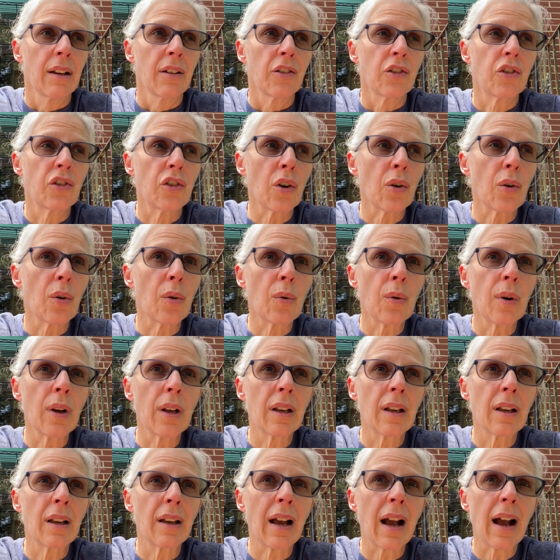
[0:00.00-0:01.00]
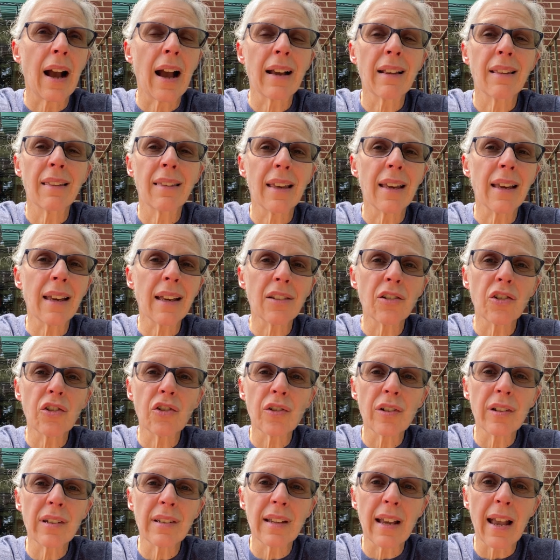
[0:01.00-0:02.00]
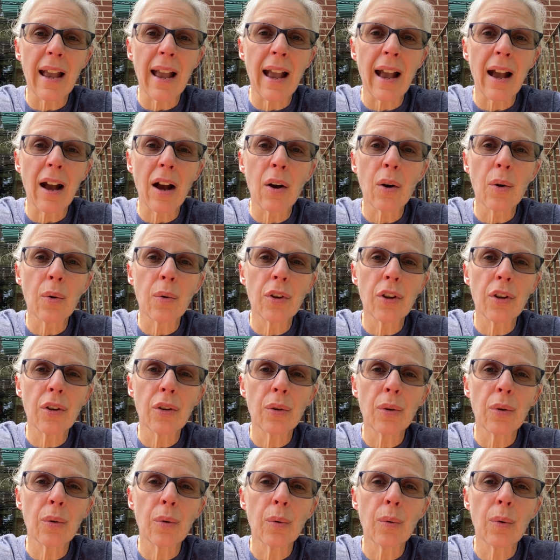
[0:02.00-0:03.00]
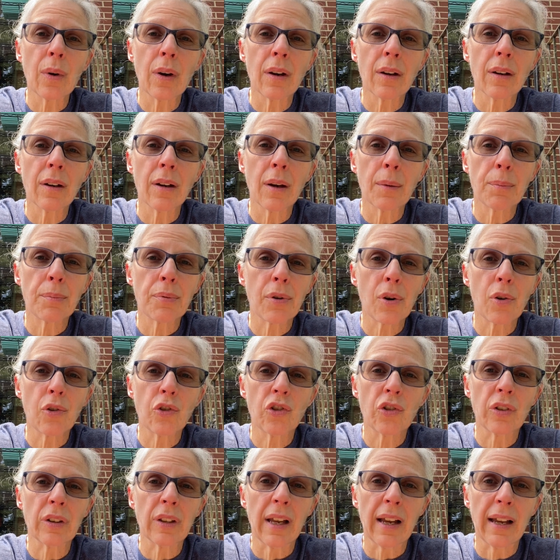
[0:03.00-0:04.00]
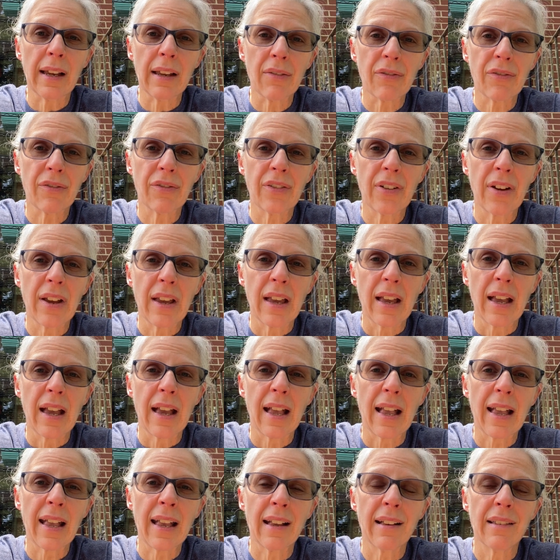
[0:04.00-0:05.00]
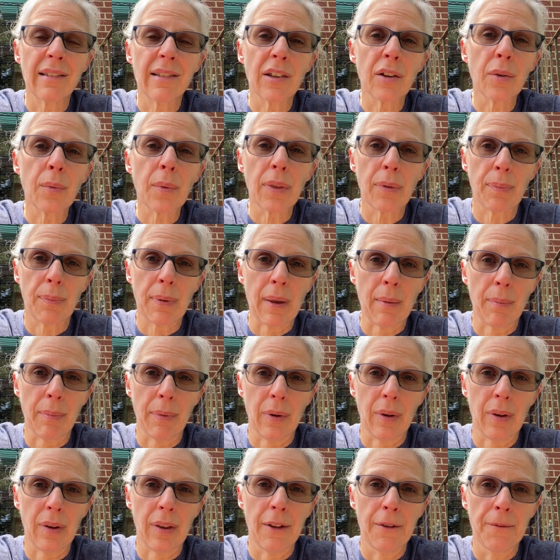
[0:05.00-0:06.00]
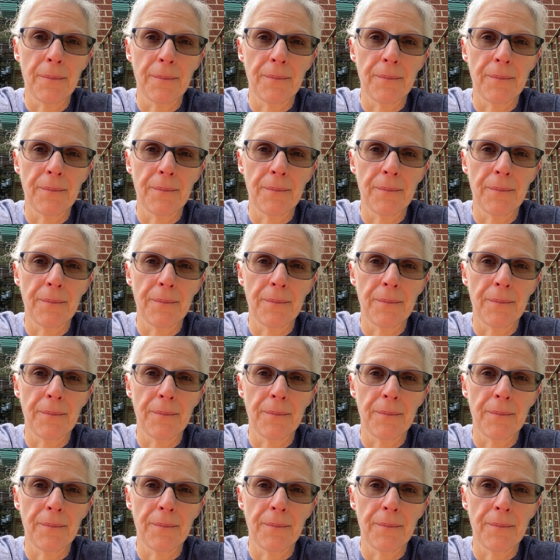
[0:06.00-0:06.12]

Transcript: So I think it's just how you approach life and deal with people.